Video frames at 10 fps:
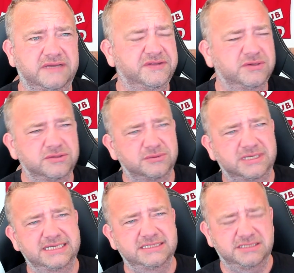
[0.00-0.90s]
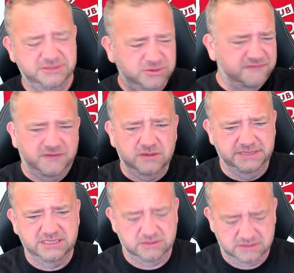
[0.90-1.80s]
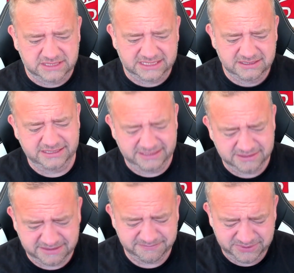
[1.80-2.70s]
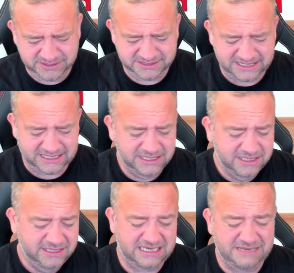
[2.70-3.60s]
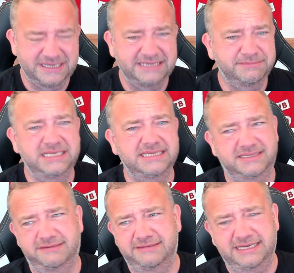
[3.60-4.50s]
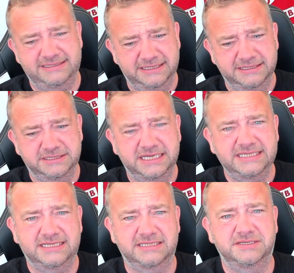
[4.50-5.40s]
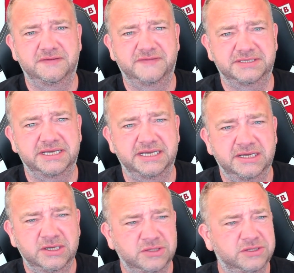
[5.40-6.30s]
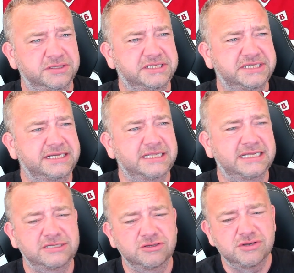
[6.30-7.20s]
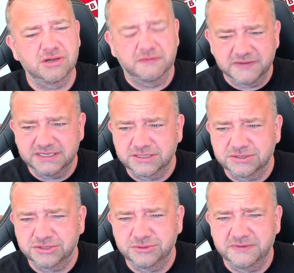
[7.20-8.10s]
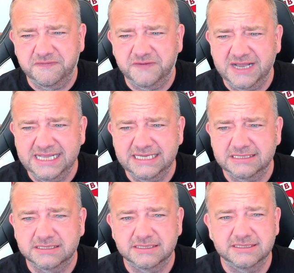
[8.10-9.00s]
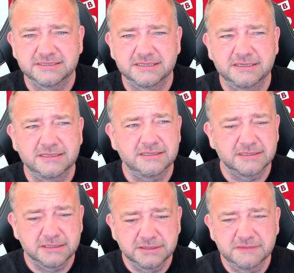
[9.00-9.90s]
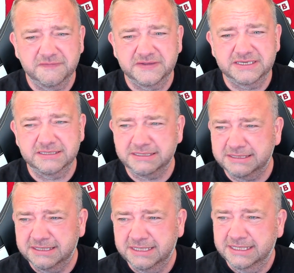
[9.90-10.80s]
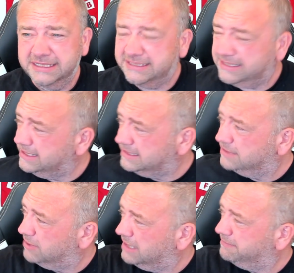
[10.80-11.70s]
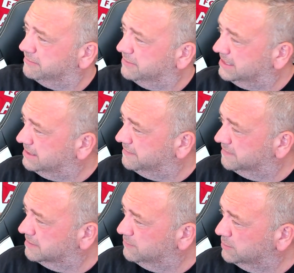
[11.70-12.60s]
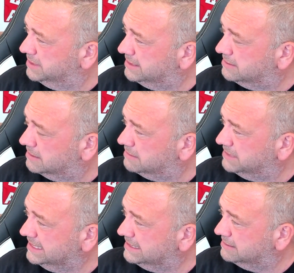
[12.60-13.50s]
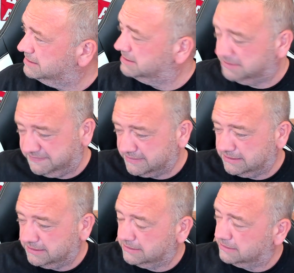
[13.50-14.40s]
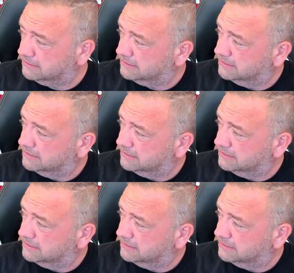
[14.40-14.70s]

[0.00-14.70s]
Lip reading: If you don't know what that is, you don't follow my content, do you? Simple as that. And I mean, Melissa Reddy, she said the other day that the deal had nothing to do with finances at all. Nothing. See, this is what happened when you let a fucking woman in, do you know what I mean? You go, fucking hell.